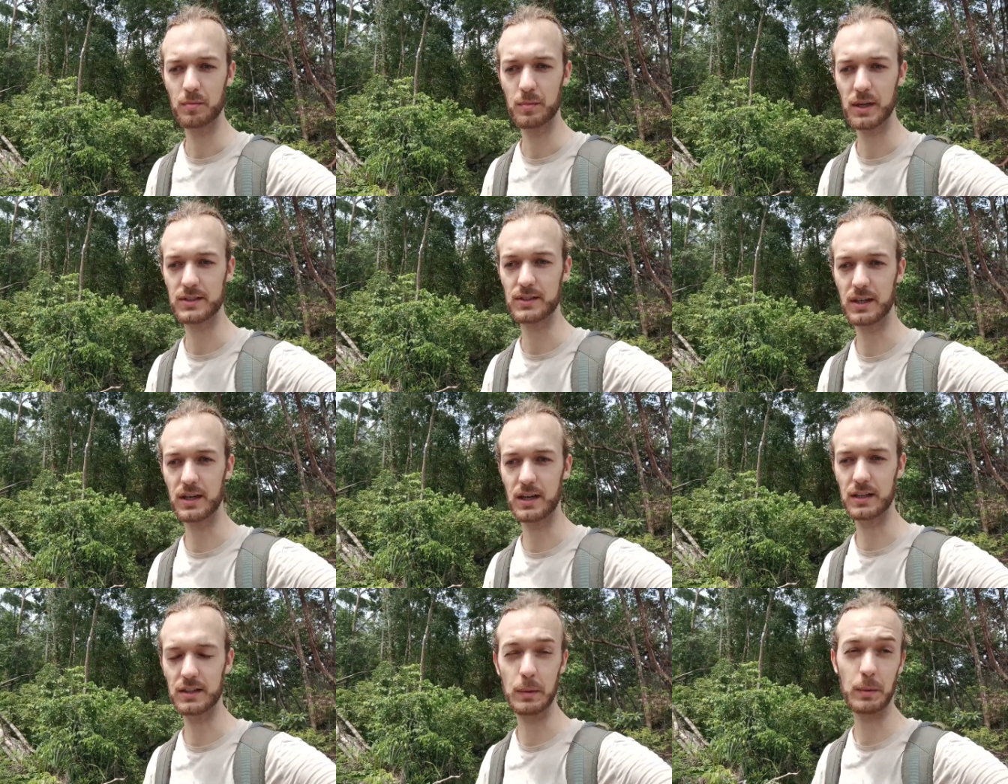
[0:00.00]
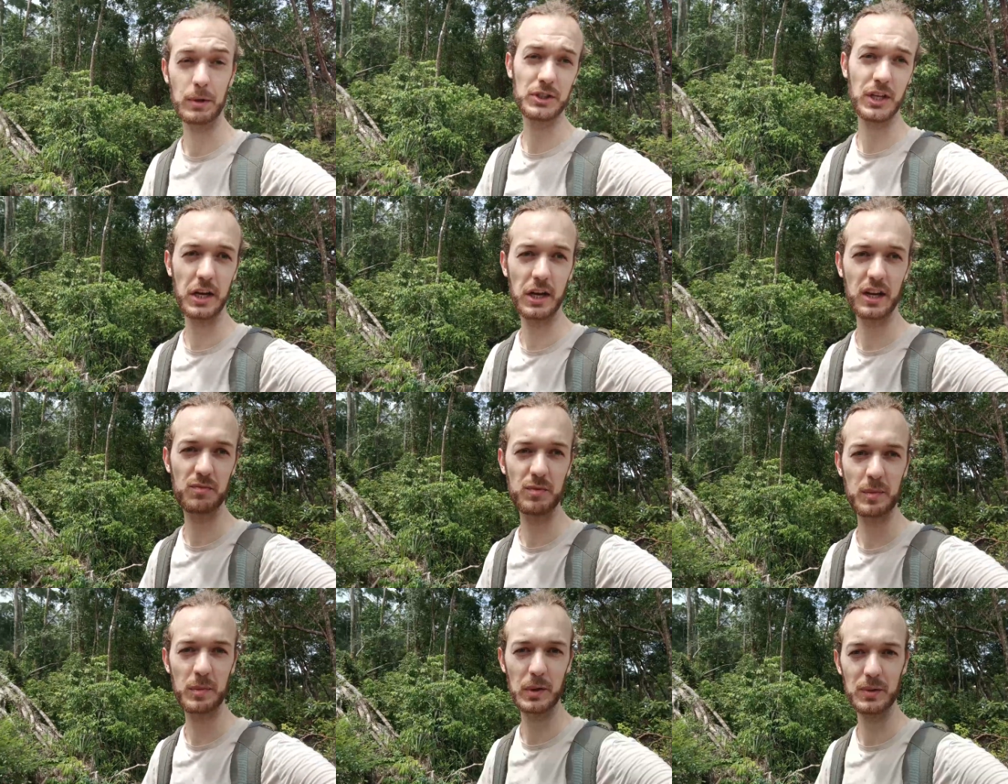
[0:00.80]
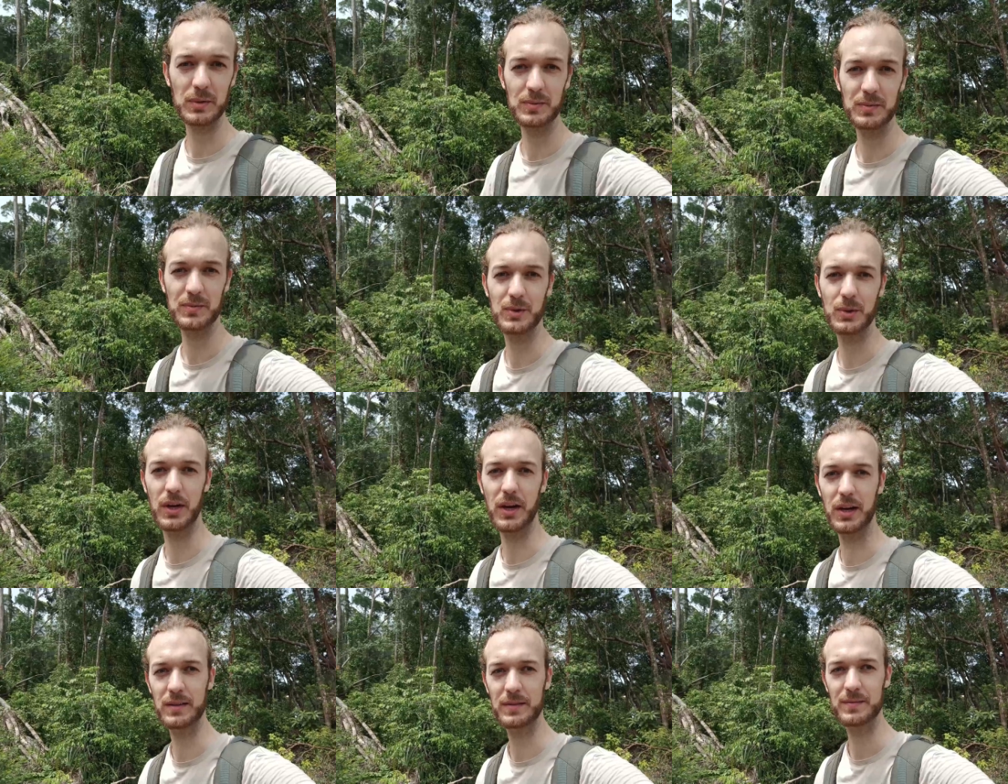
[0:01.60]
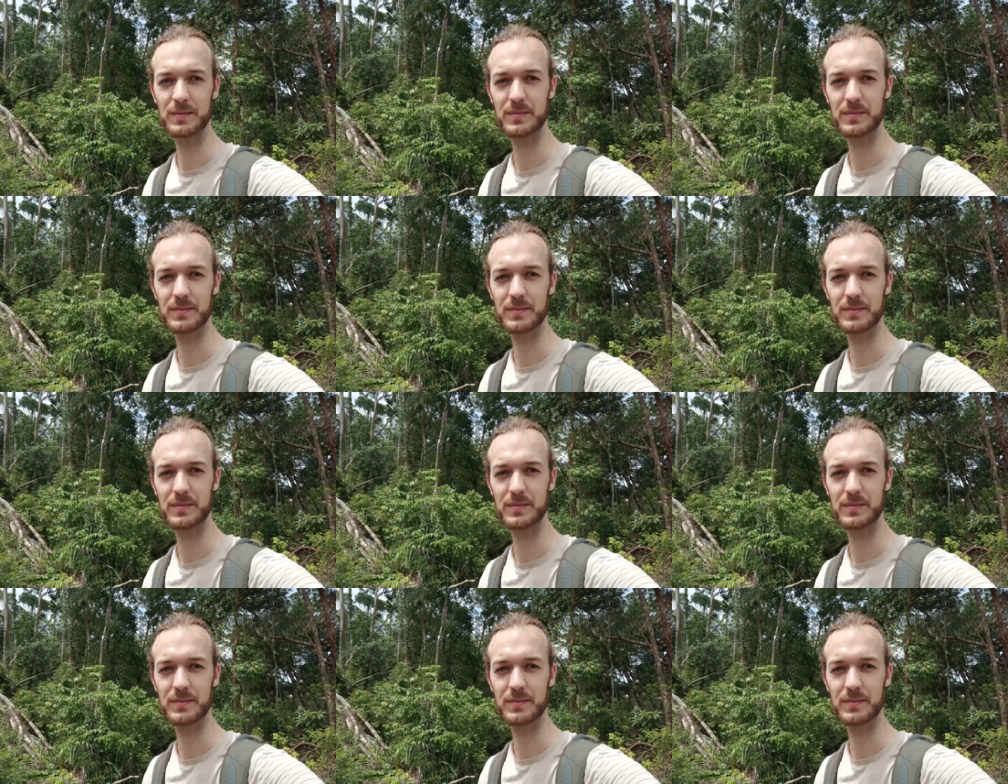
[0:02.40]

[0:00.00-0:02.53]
But there was not enough people today.